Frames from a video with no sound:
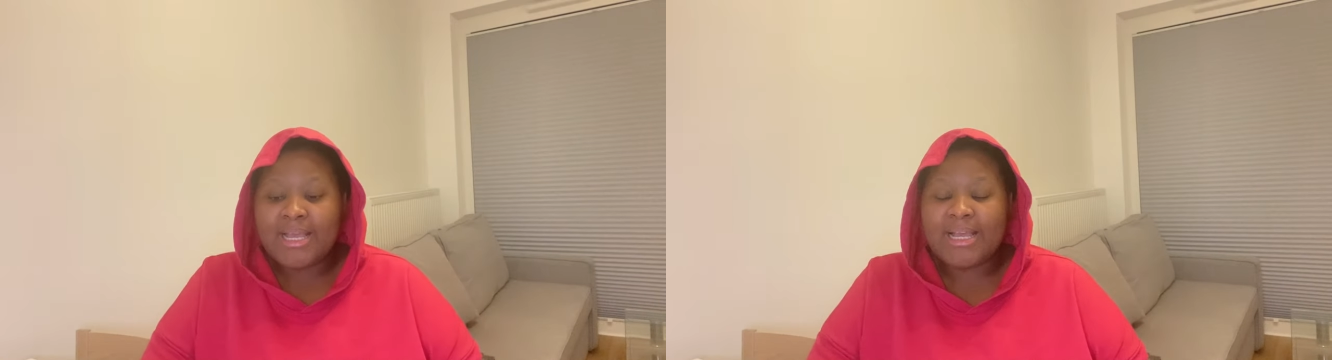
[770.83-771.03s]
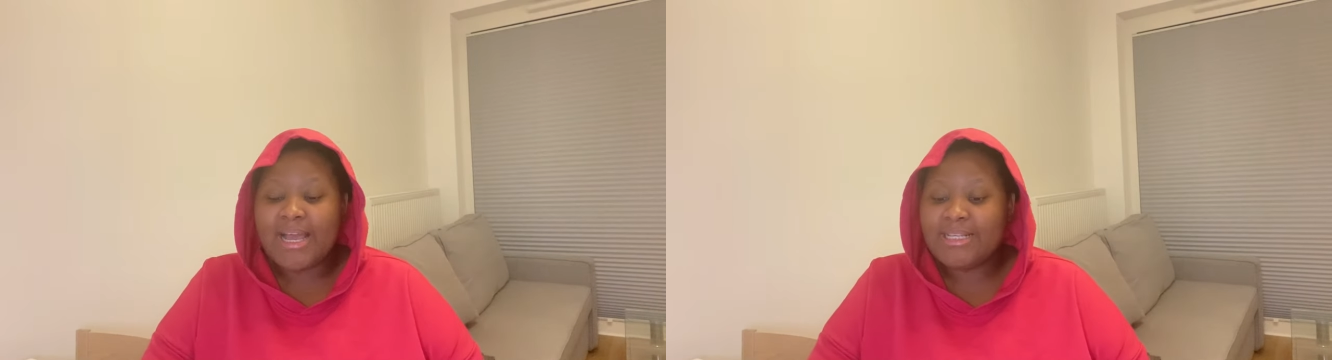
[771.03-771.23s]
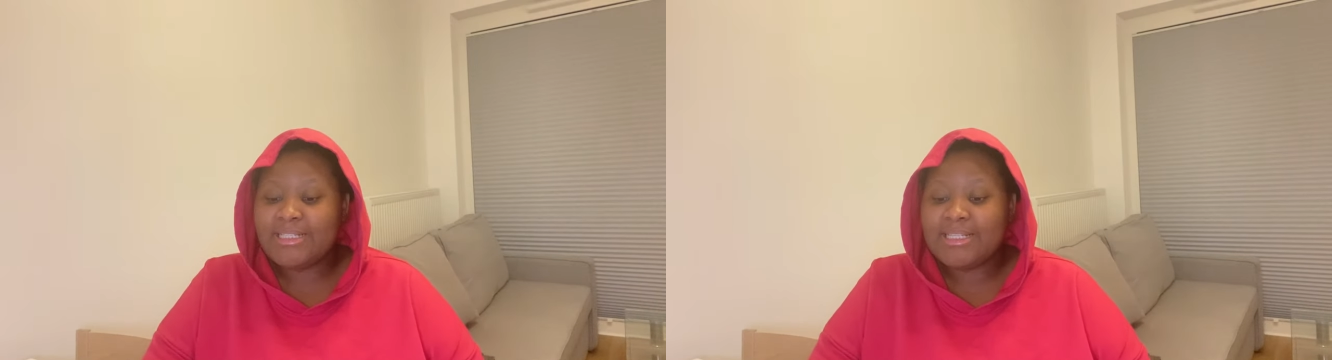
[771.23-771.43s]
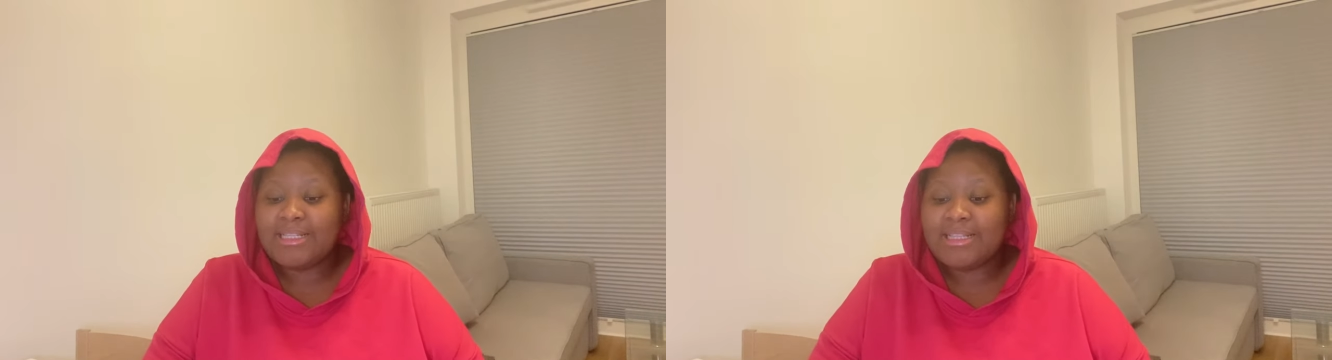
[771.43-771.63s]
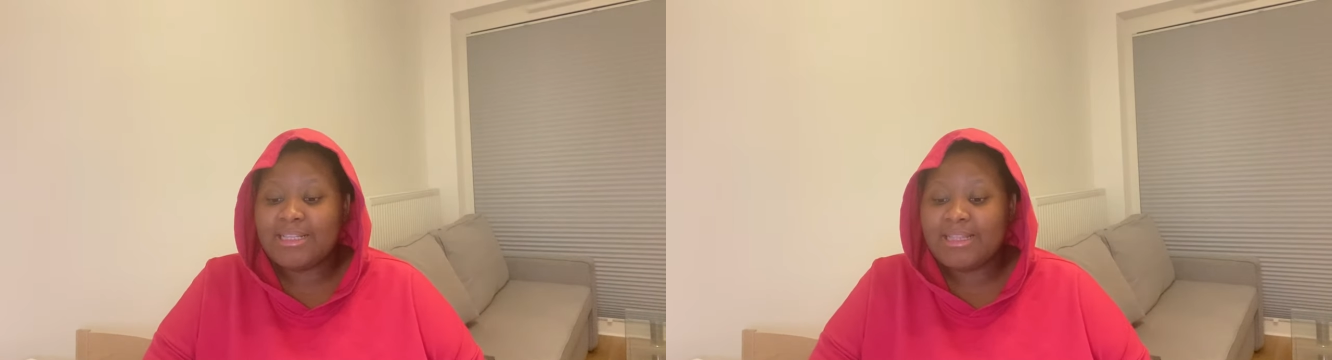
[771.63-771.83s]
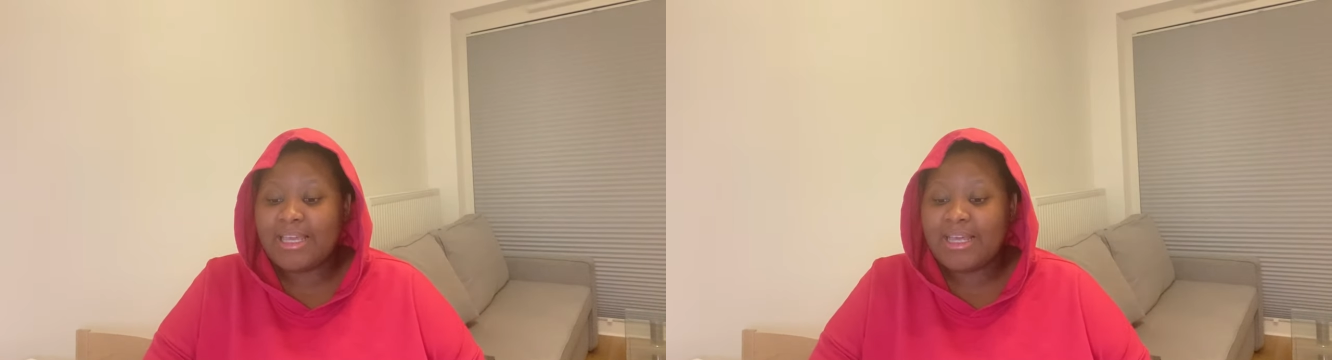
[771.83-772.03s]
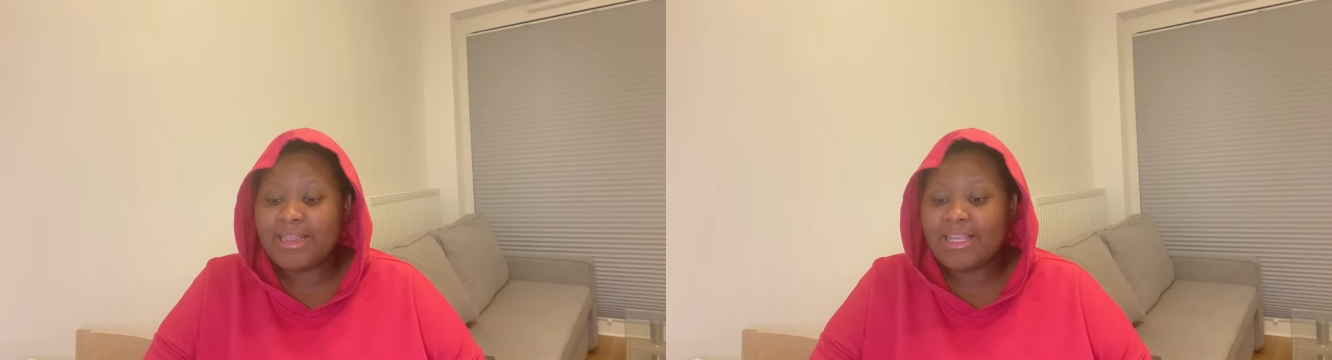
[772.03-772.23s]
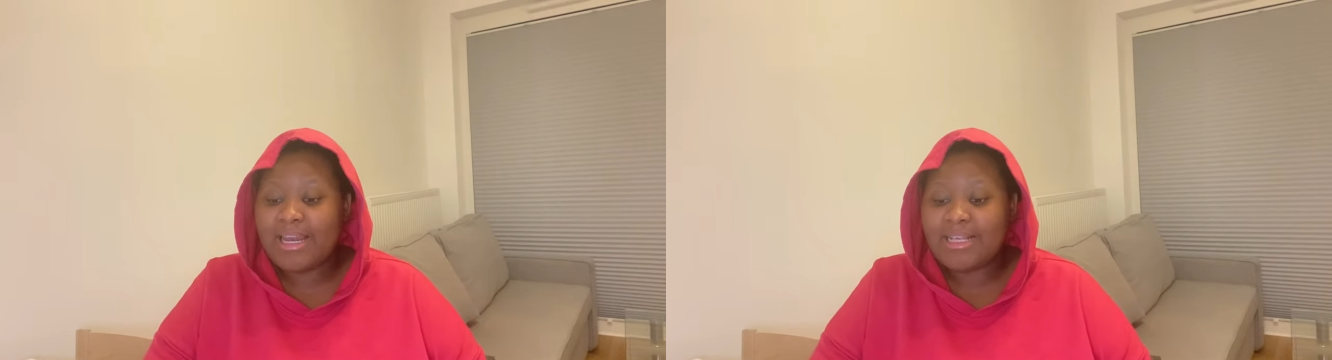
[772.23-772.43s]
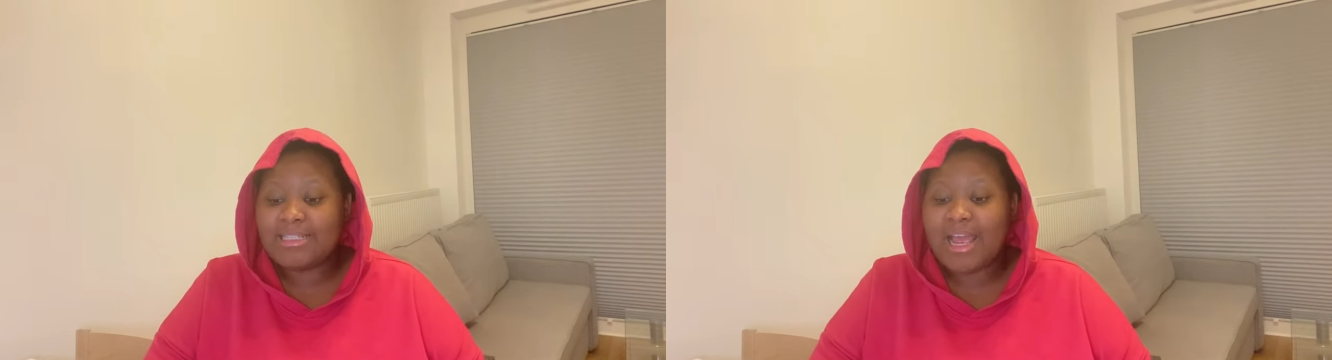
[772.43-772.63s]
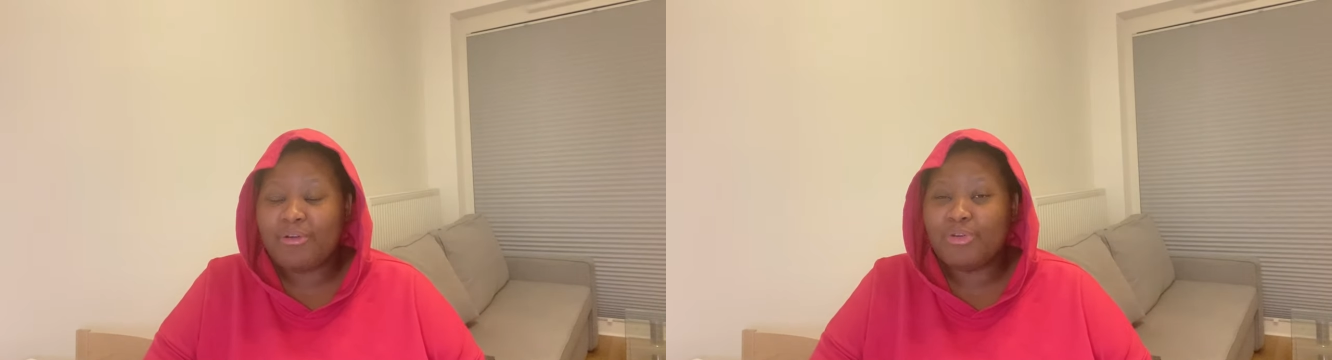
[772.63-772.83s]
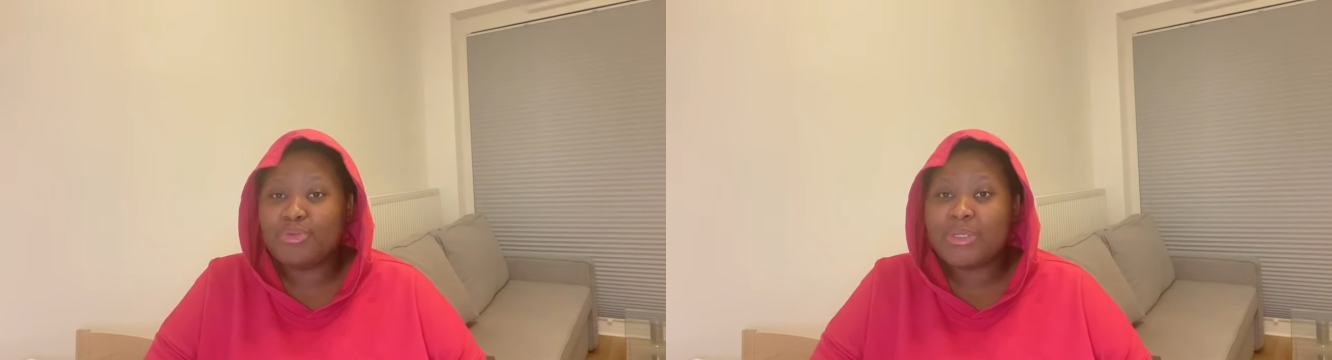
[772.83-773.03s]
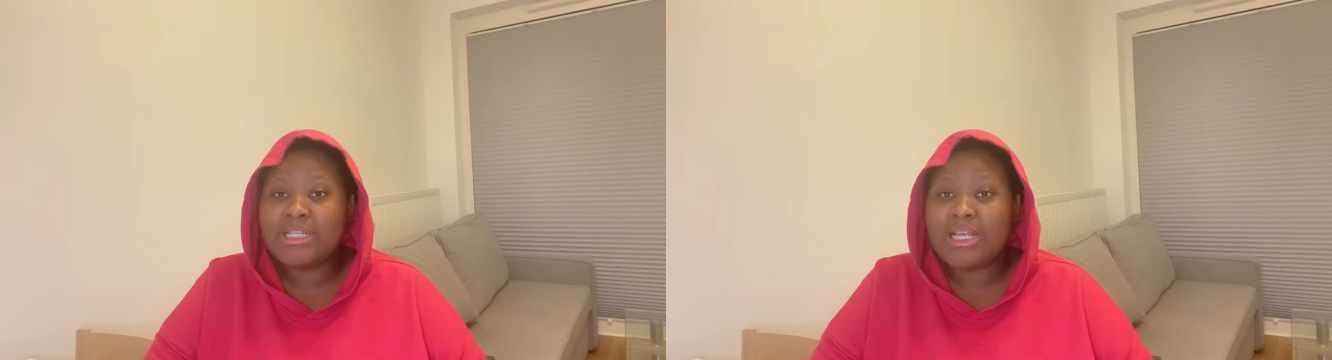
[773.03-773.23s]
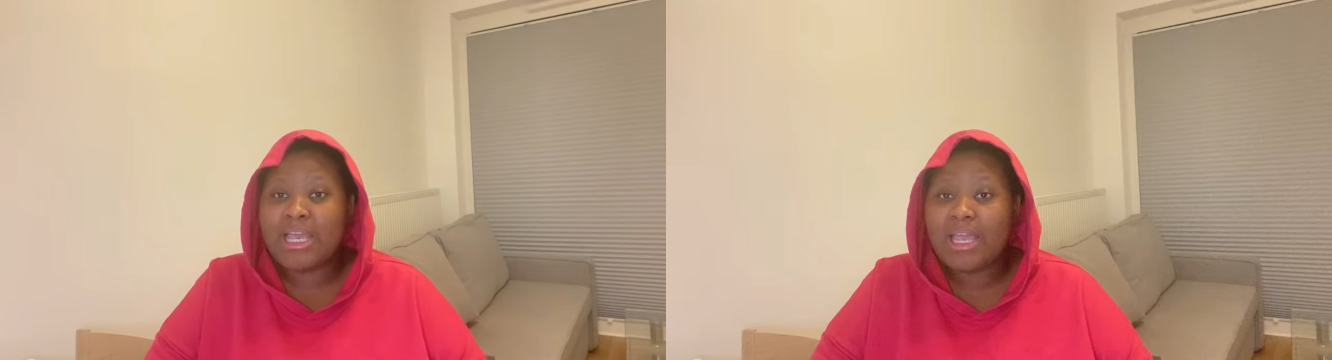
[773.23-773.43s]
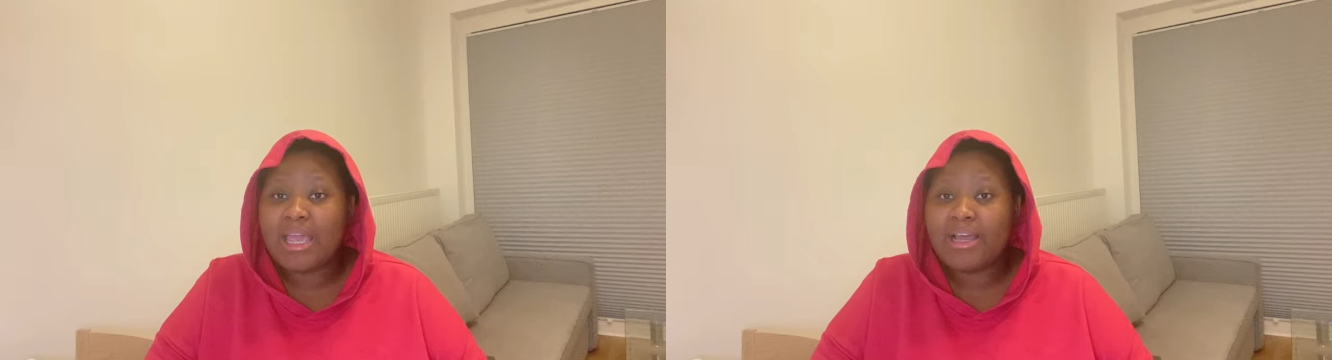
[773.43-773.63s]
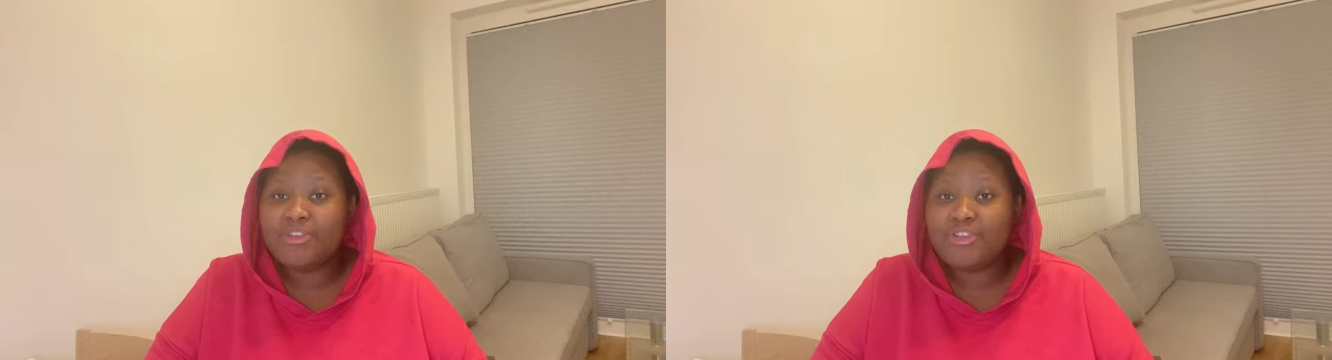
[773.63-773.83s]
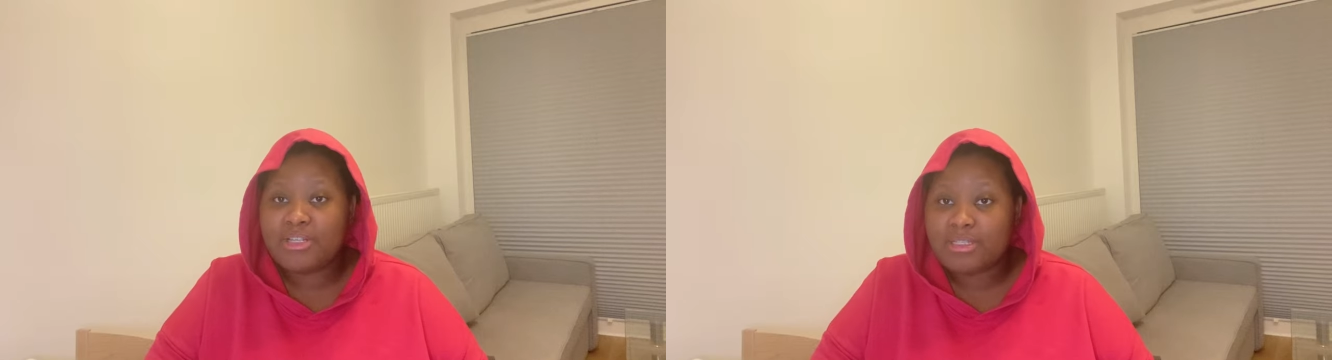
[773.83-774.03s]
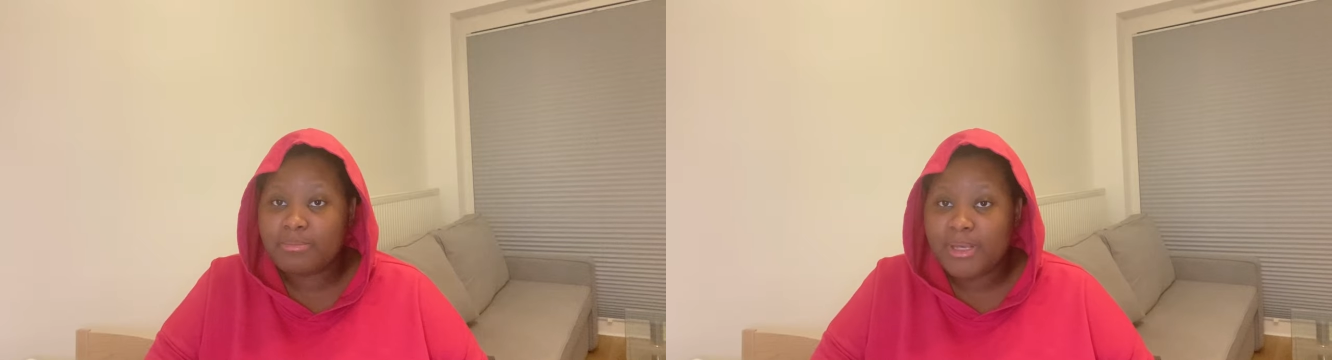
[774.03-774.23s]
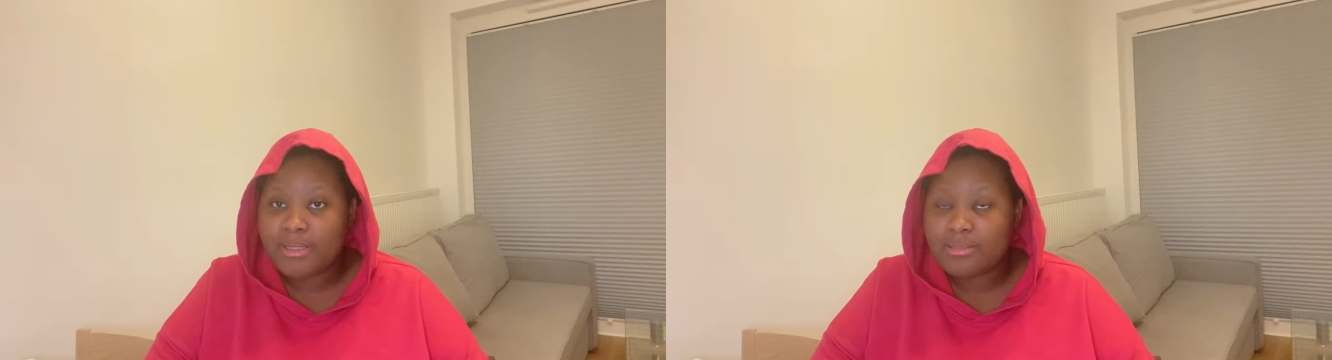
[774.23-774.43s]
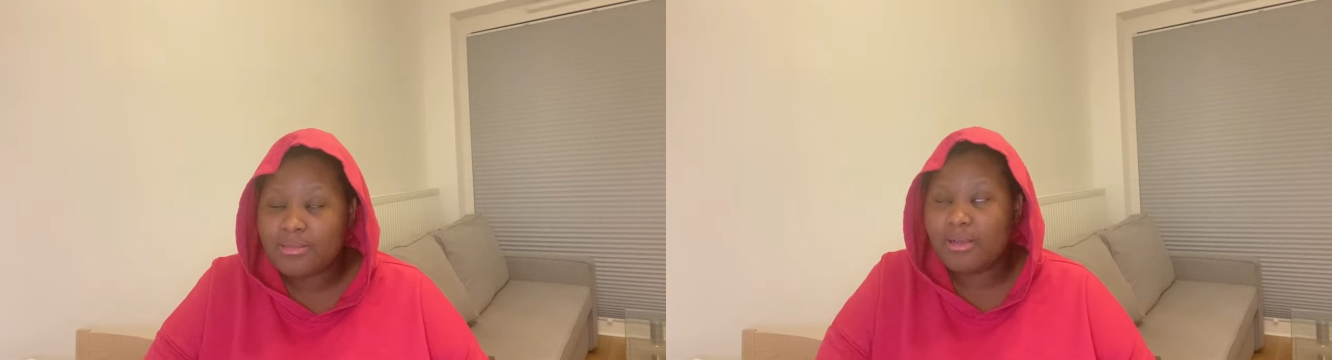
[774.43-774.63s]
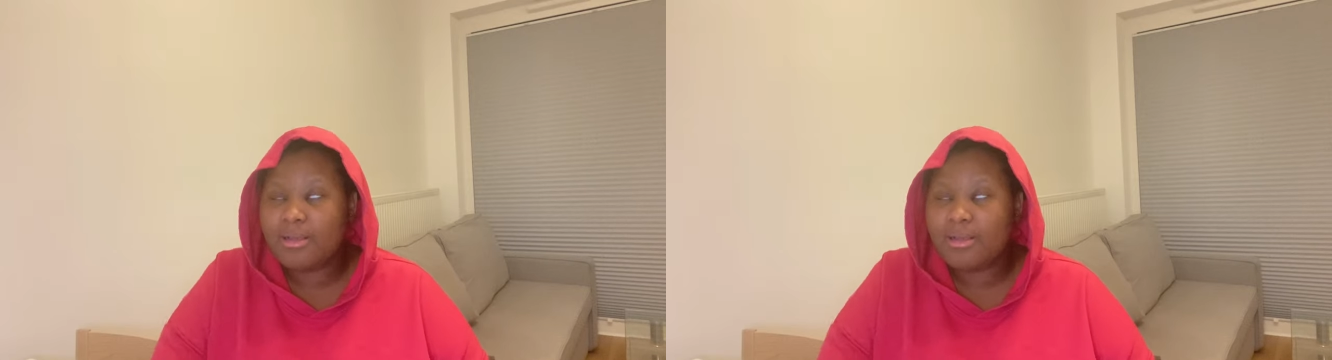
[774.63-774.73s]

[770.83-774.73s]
Guys, the next thing I wrote was skincare adjustments.